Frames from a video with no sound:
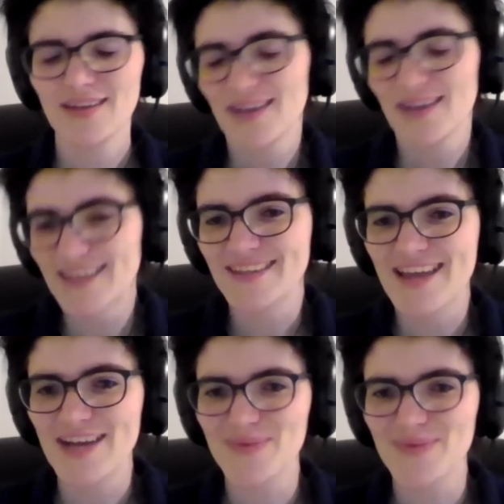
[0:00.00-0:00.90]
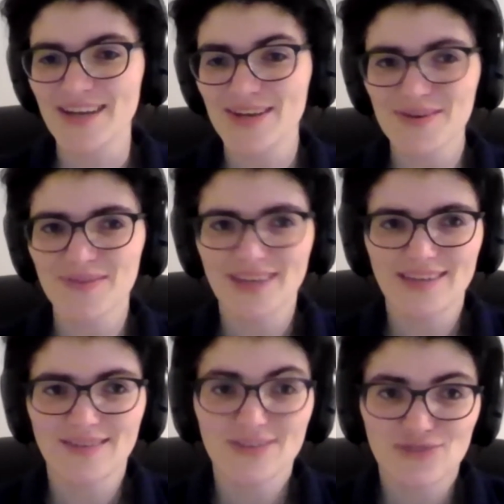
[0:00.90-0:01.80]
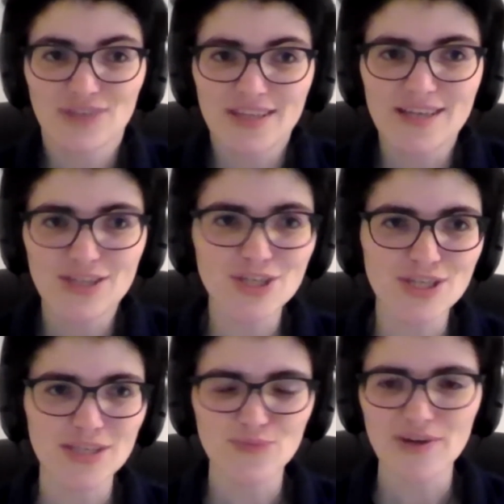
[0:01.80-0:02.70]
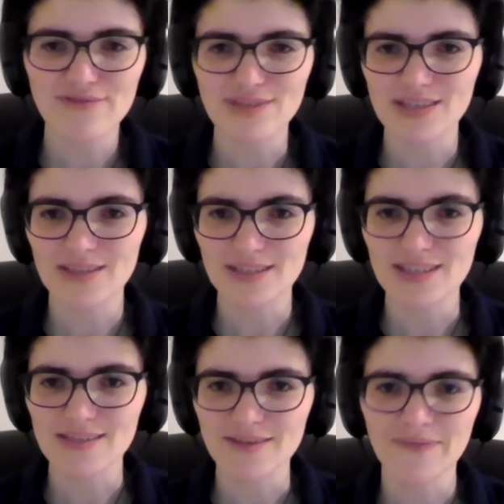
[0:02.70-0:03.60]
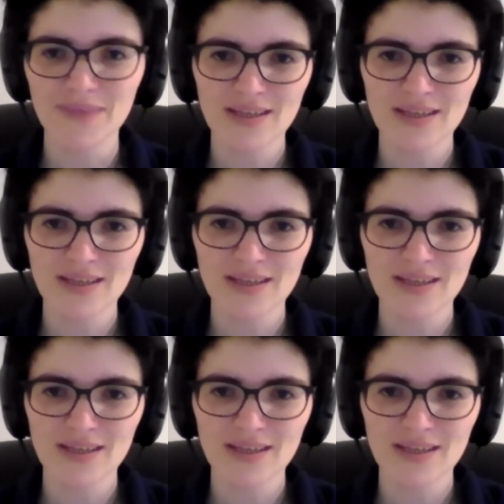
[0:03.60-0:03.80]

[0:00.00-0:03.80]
And at the end, we're like, no, there really is just this preference in the data.